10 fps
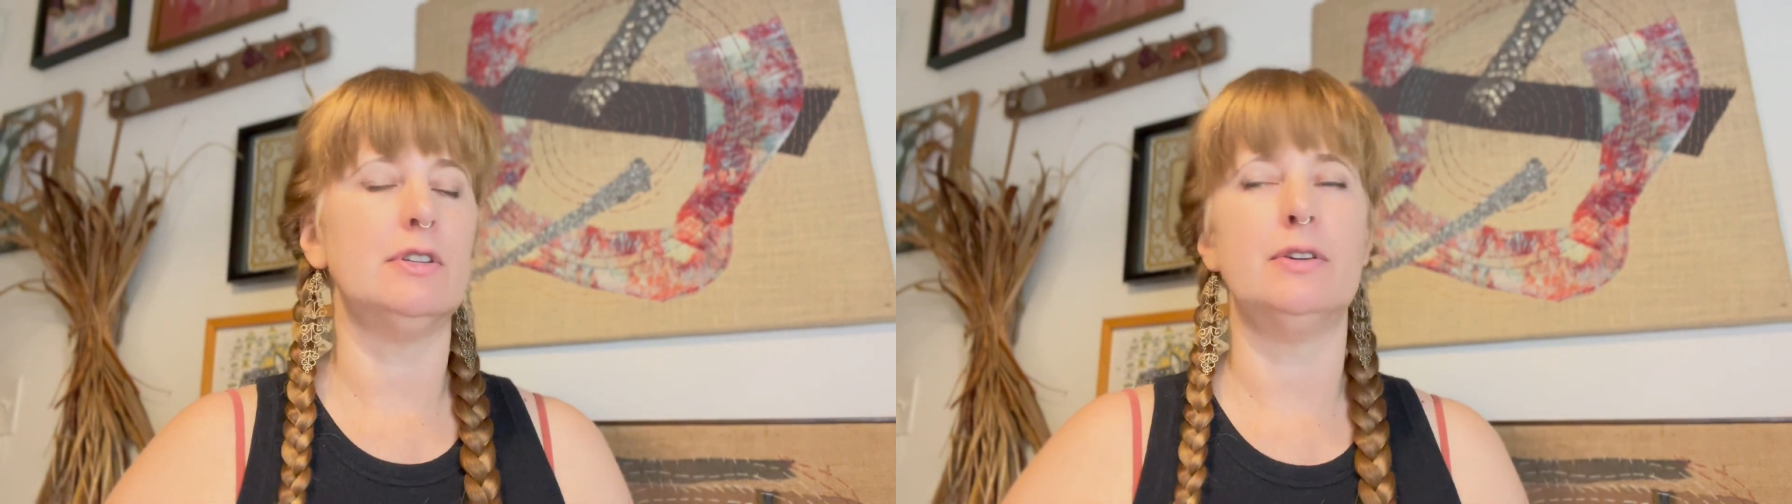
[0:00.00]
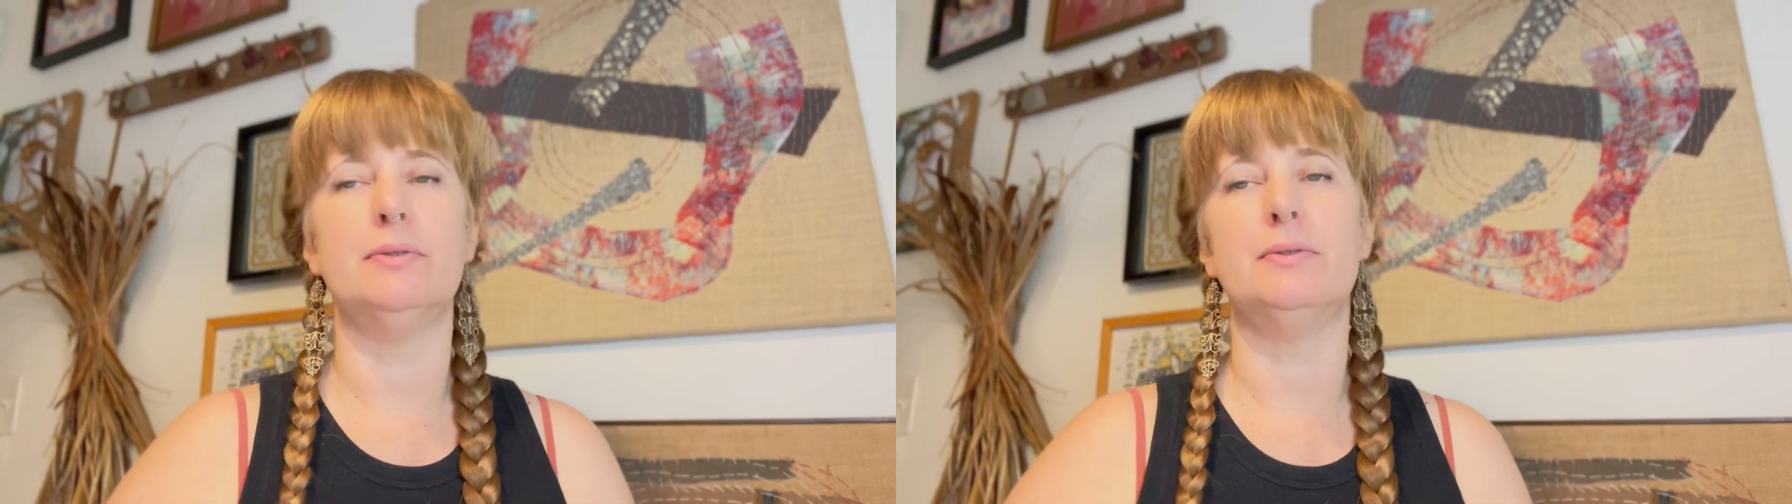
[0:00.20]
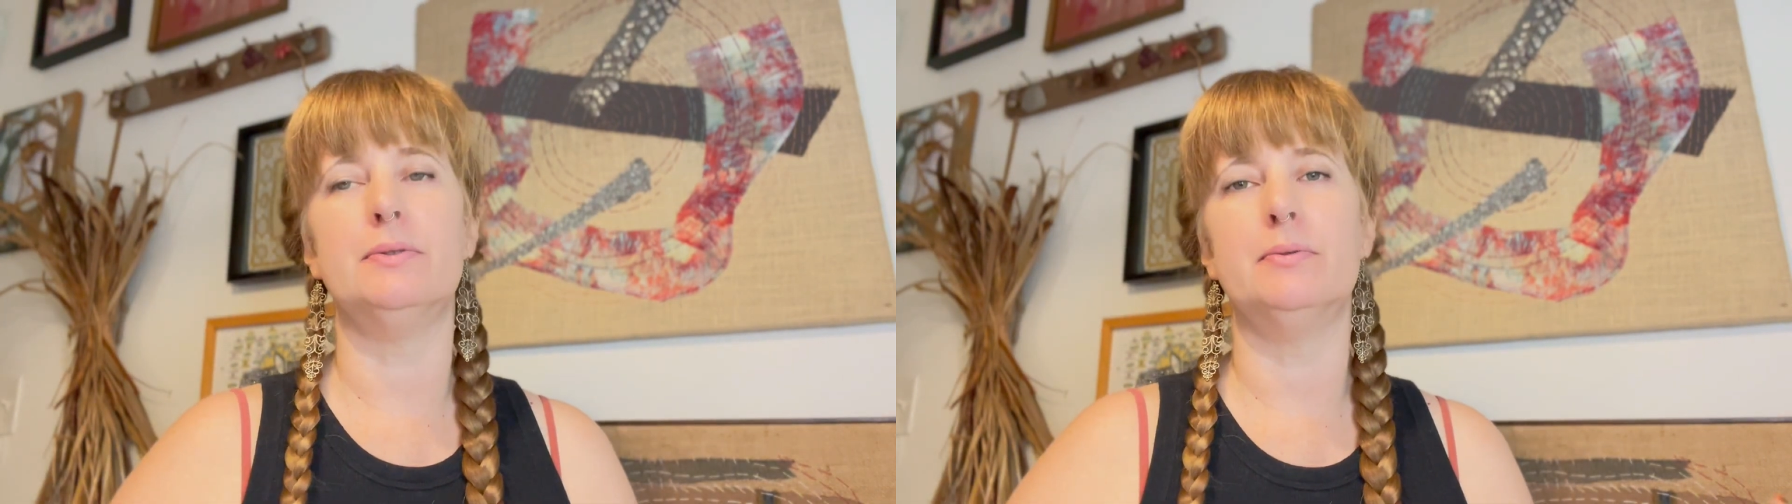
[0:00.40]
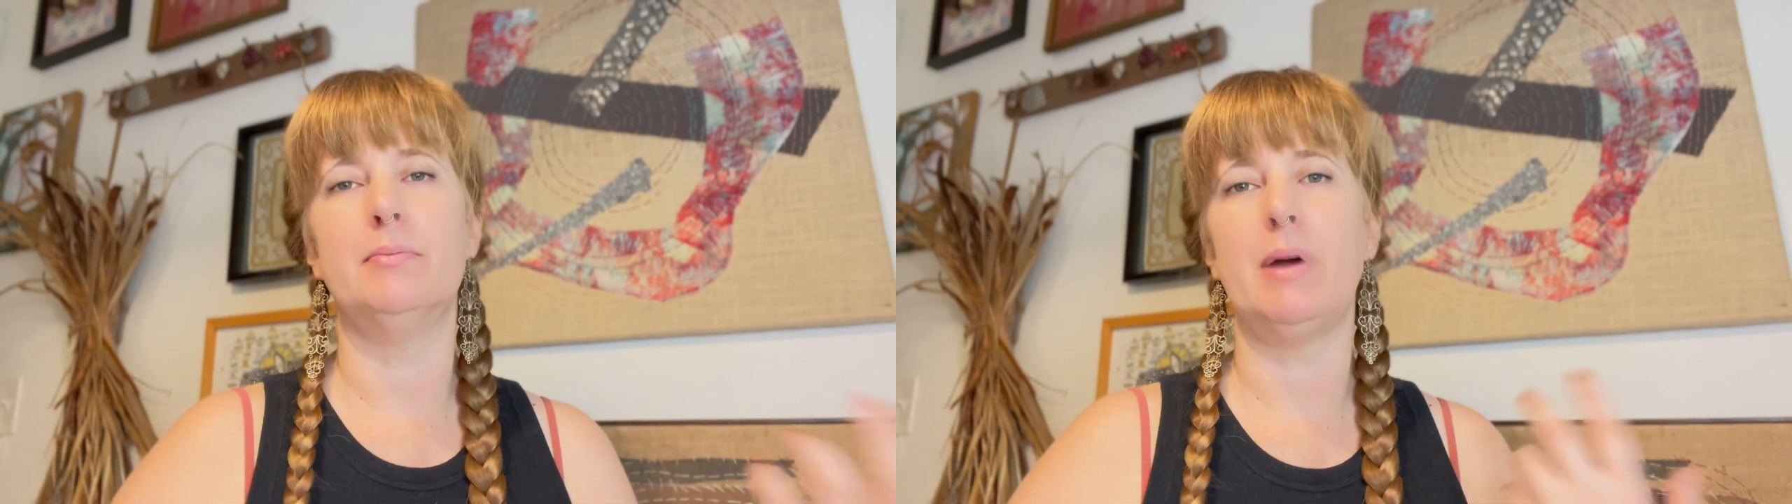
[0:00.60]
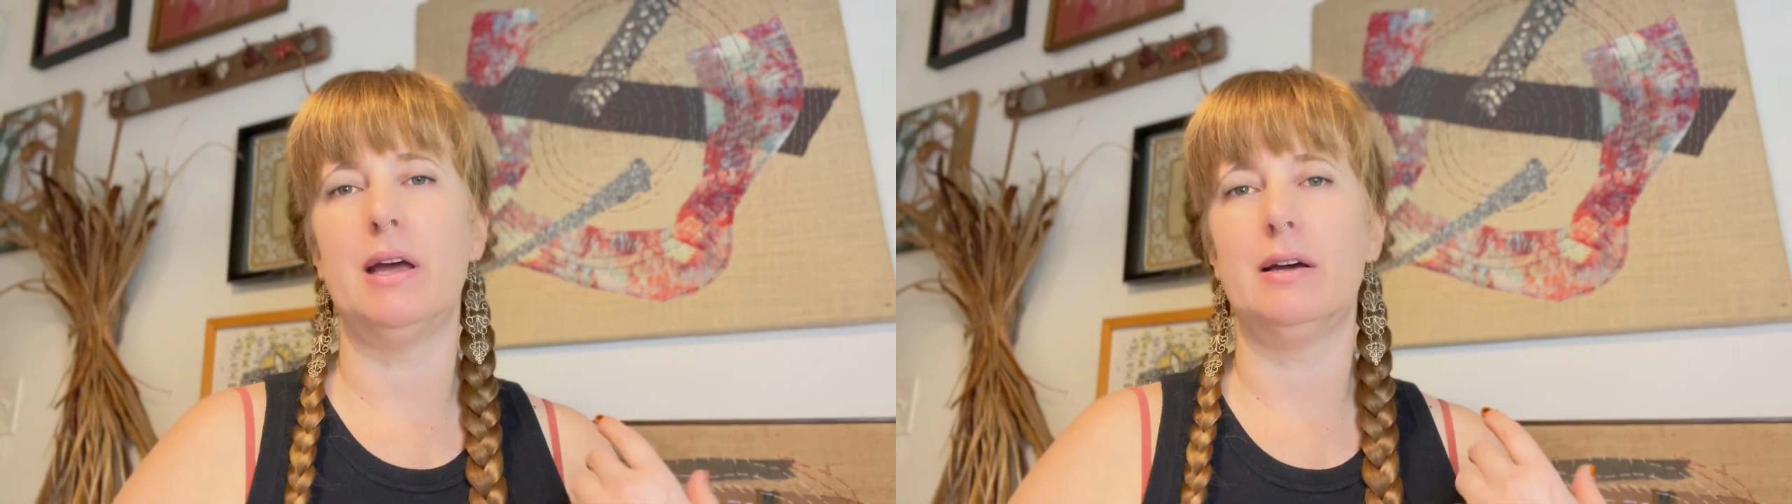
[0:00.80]
to
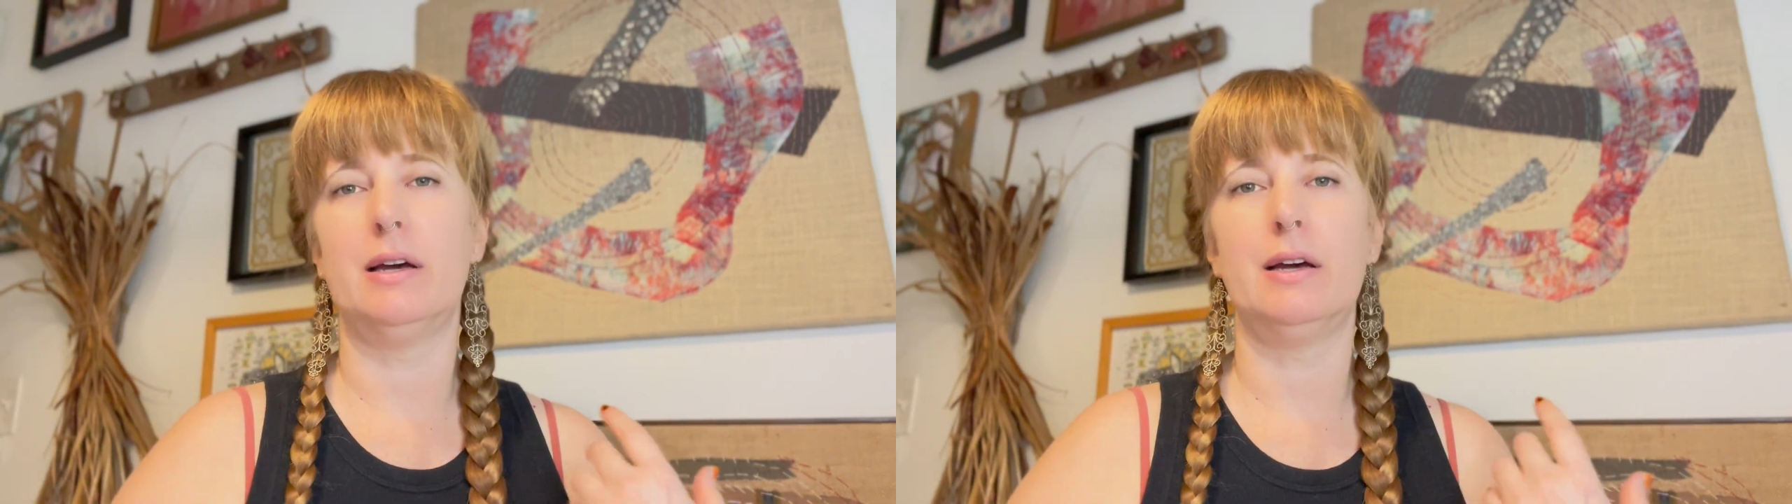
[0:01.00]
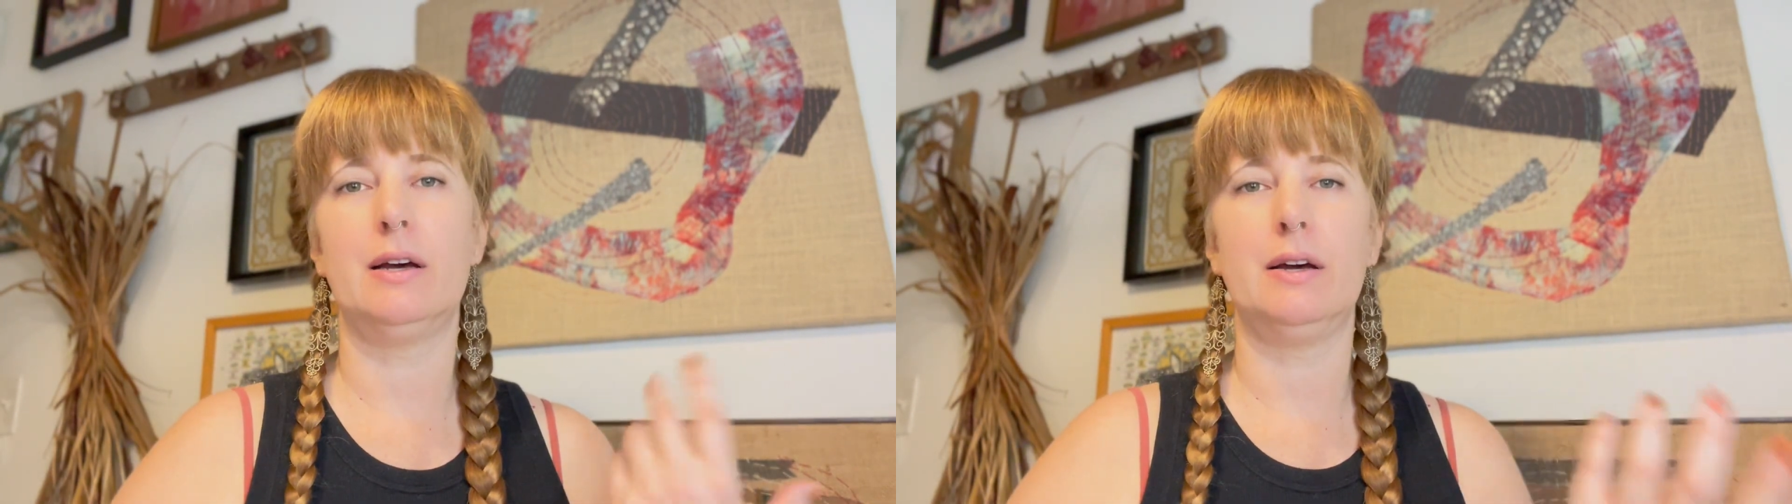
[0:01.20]
make